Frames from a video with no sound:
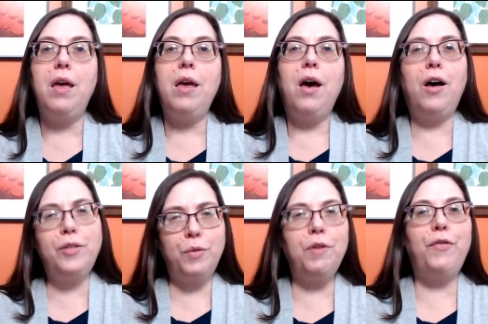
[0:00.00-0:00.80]

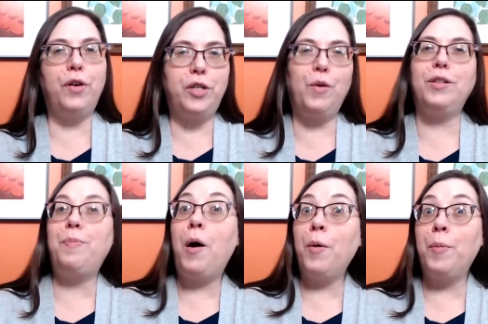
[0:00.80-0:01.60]
also referred to as
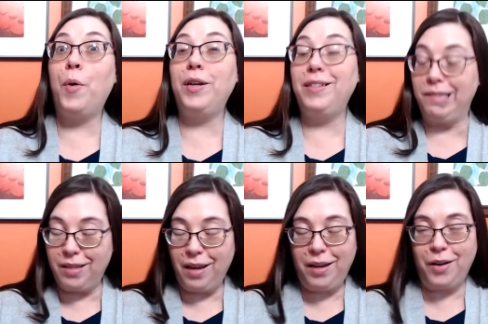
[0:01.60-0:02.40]
PowerPoint
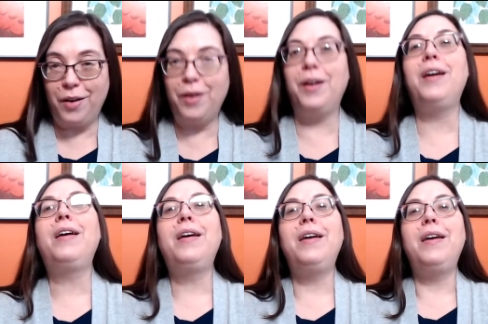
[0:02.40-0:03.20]
Designer.
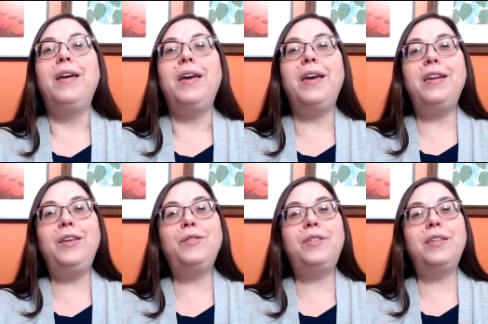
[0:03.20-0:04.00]
It
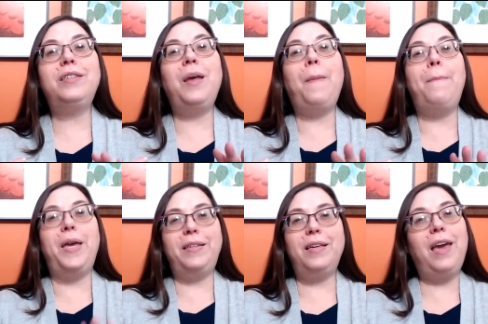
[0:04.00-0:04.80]
uses
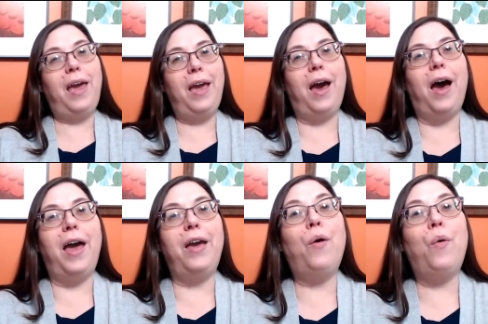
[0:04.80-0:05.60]
basic
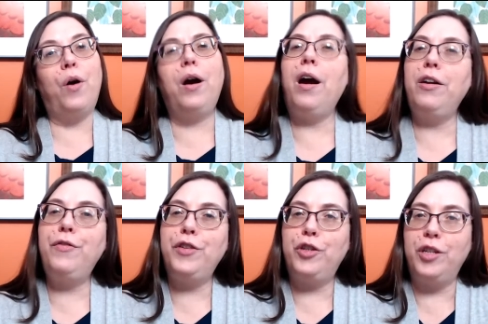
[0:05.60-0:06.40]
AI or
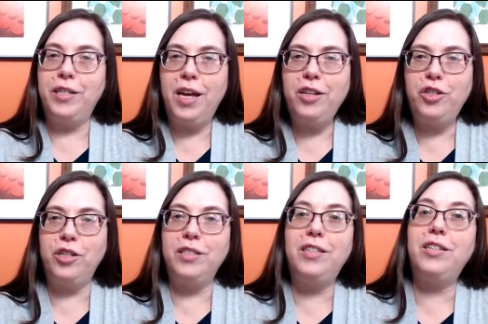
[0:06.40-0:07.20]
artificial
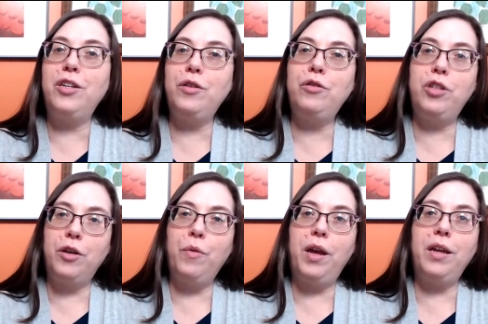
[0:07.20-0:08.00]
intelligence to
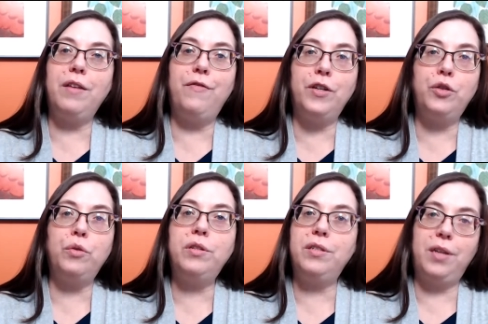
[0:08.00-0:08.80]
generate
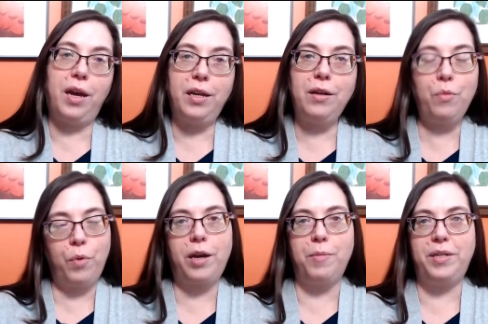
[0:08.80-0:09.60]
visual design
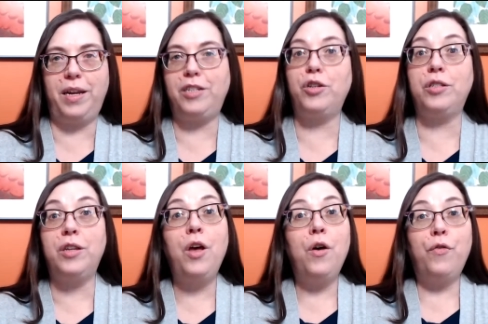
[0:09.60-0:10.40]
recommendations
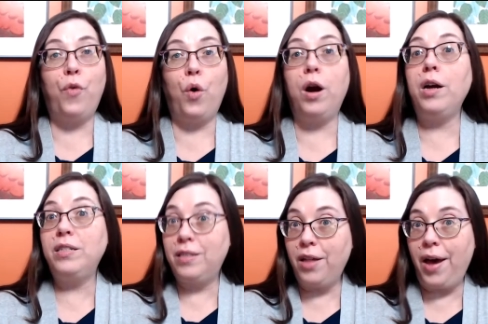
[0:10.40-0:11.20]
for a
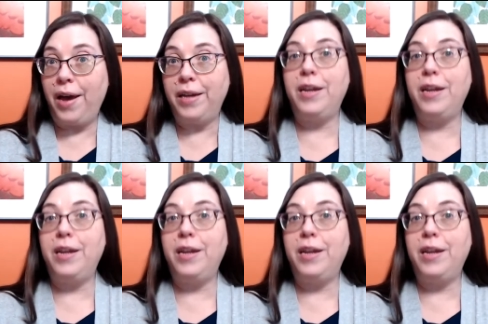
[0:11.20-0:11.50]
slide.